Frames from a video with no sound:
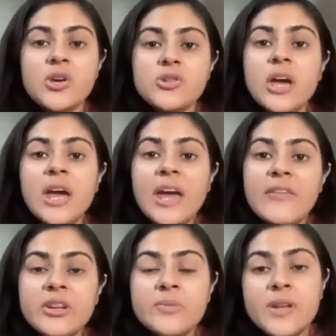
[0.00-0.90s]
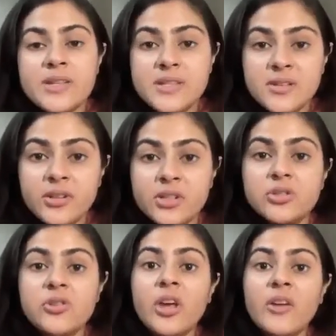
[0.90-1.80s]
So every breast differs. So
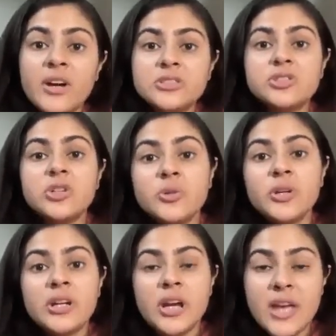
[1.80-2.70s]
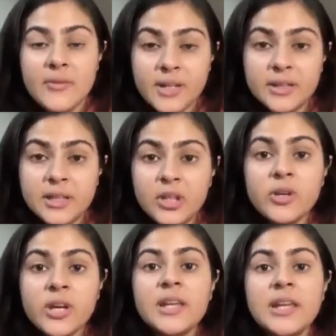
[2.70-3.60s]
once you do it monthly, you
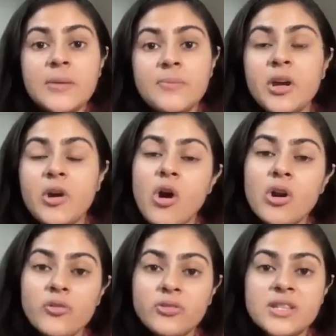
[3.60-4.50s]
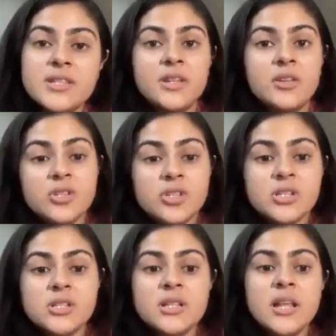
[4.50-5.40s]
can keep a record of this in your
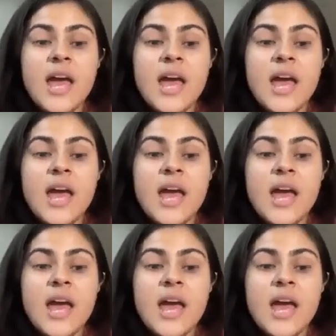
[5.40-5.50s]
journal,